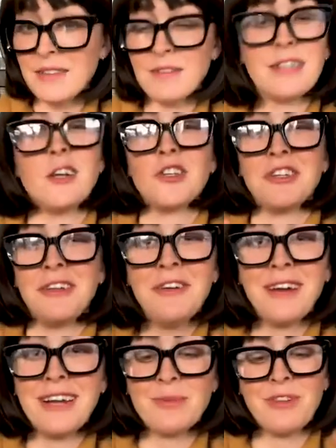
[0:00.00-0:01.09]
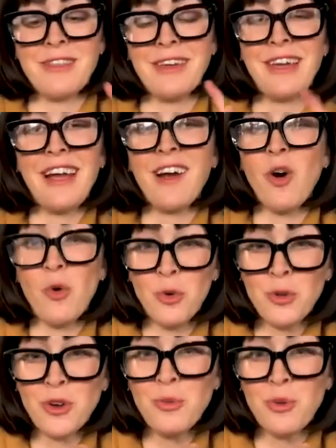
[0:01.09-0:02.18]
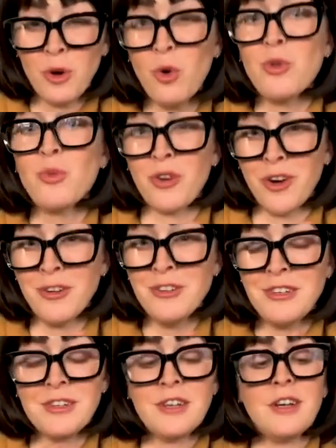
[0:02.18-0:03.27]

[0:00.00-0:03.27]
if it sounds good to you guys, we're thinking old world,